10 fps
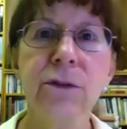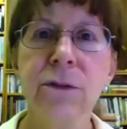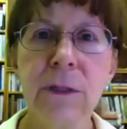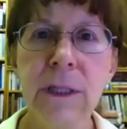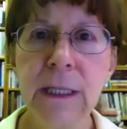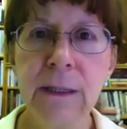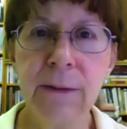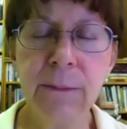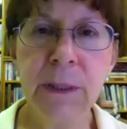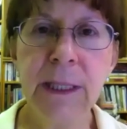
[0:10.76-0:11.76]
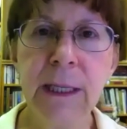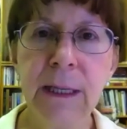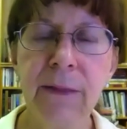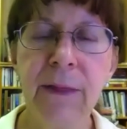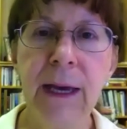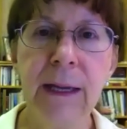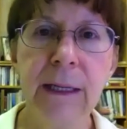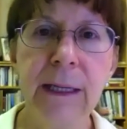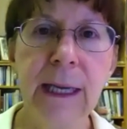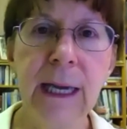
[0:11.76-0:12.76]
early in the meeting that
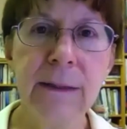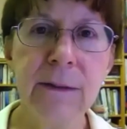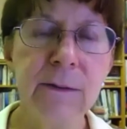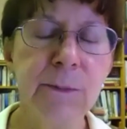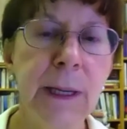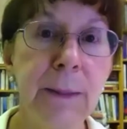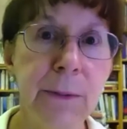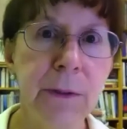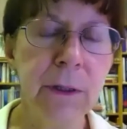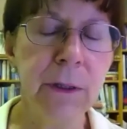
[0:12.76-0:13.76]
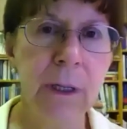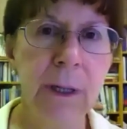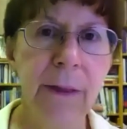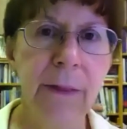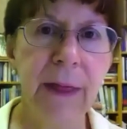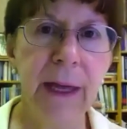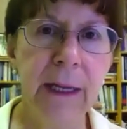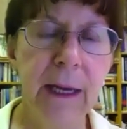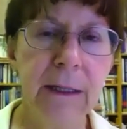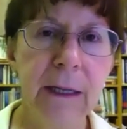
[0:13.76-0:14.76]
he had this paper that
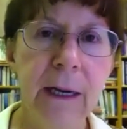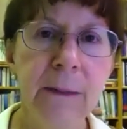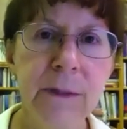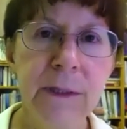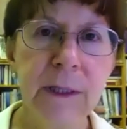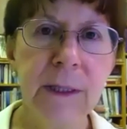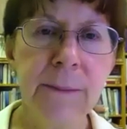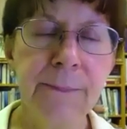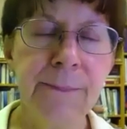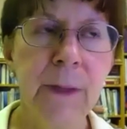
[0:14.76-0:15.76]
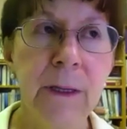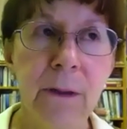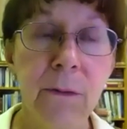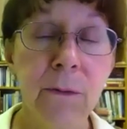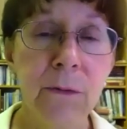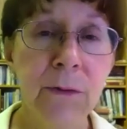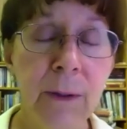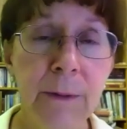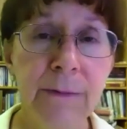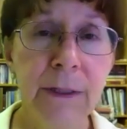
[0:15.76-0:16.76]
had come to him through
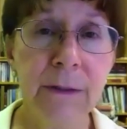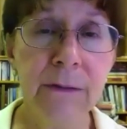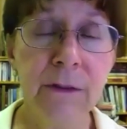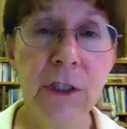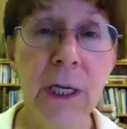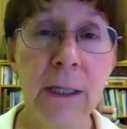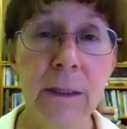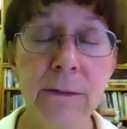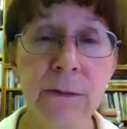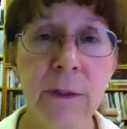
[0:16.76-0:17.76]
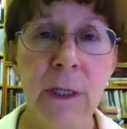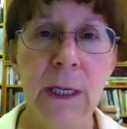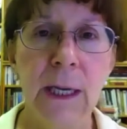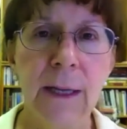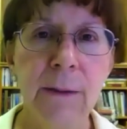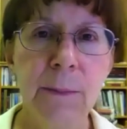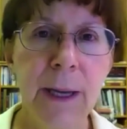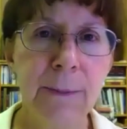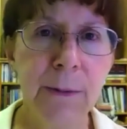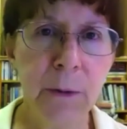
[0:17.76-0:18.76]
some of his channels. And the
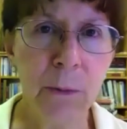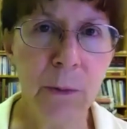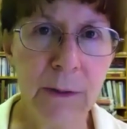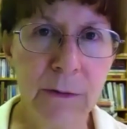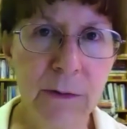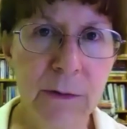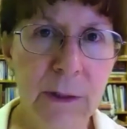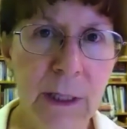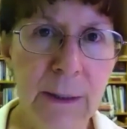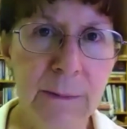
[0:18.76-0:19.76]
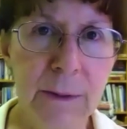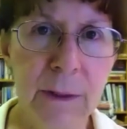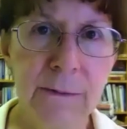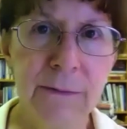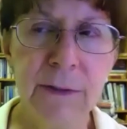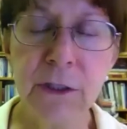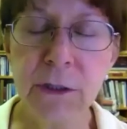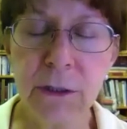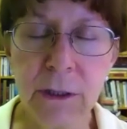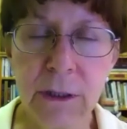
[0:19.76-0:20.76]
paper was an
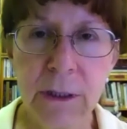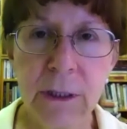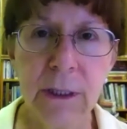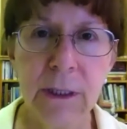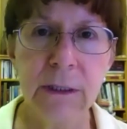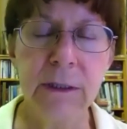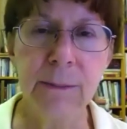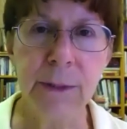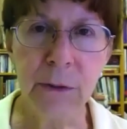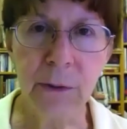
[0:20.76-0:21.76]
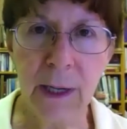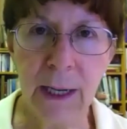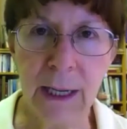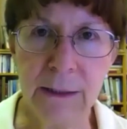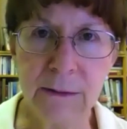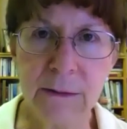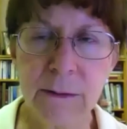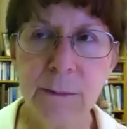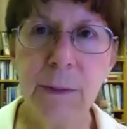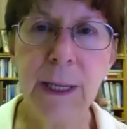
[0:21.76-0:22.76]
official Democrat
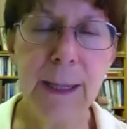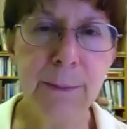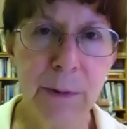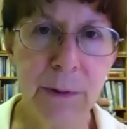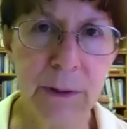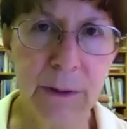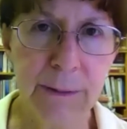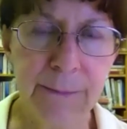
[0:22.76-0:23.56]
paper